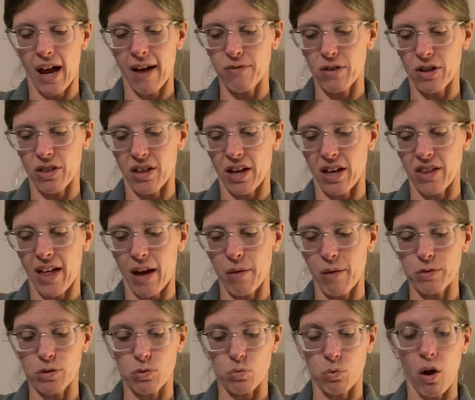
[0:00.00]
everything that
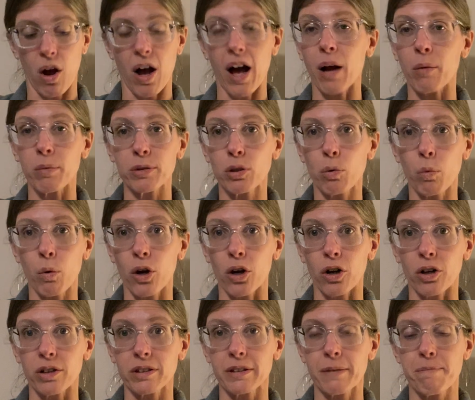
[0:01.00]
was wrong with the
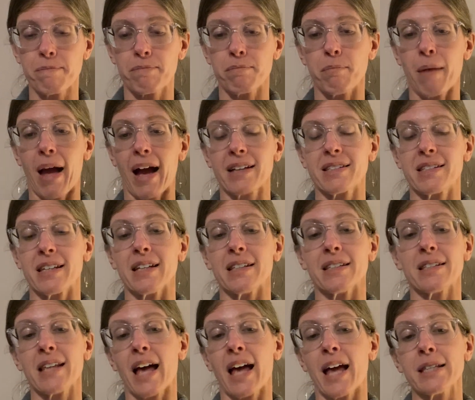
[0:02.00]
world, Maxine
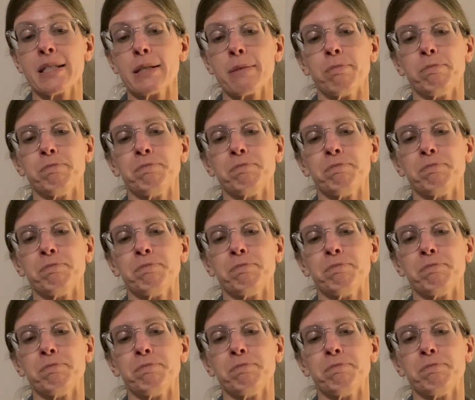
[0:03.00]
says.